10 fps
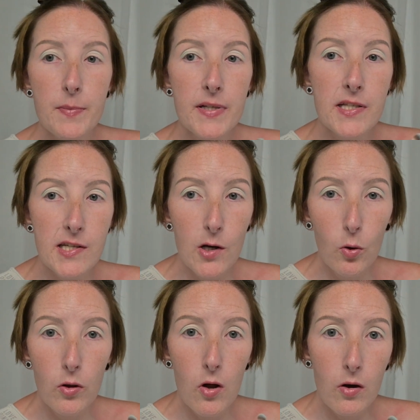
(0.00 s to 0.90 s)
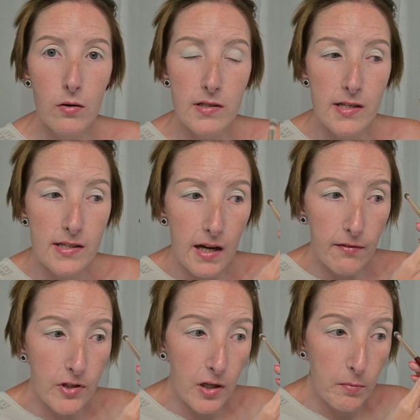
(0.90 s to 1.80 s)
been so long since
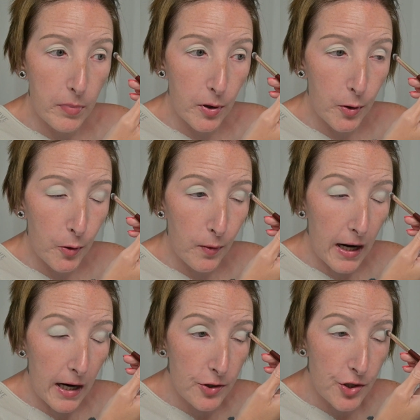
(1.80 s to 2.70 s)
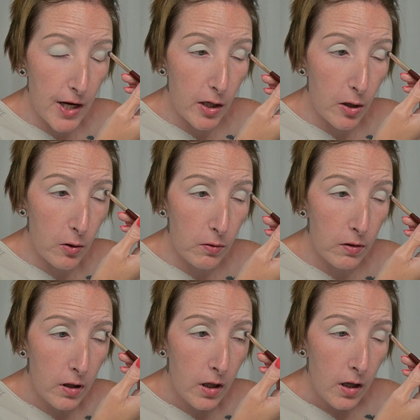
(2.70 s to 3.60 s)
I've done blue eyeshadow.
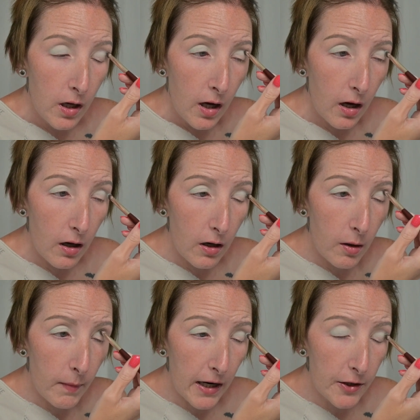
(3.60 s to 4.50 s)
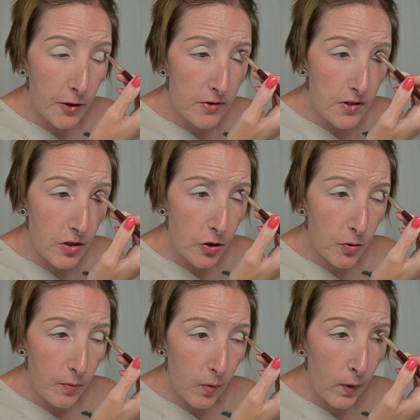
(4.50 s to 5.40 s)
I used to
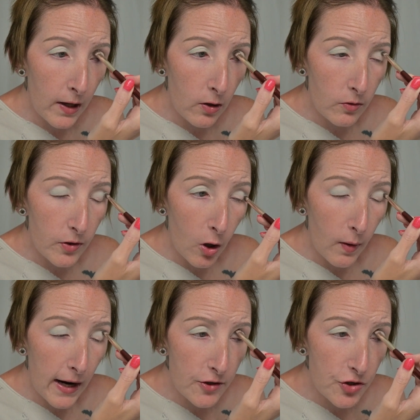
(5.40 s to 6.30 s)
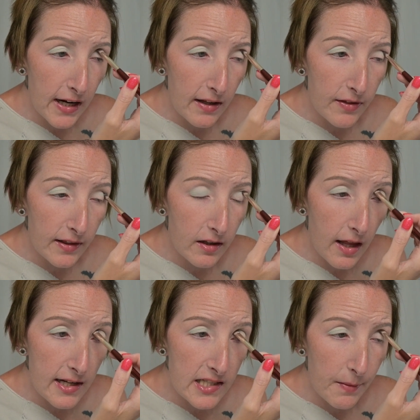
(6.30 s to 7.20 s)
do, well, no, actually I think the
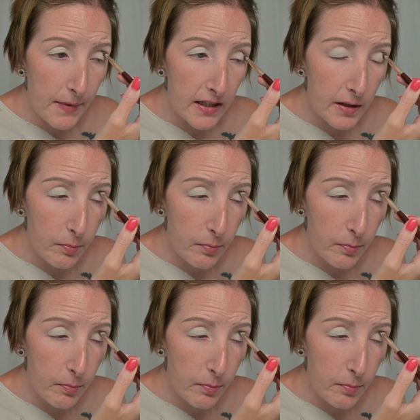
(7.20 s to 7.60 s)
last time I did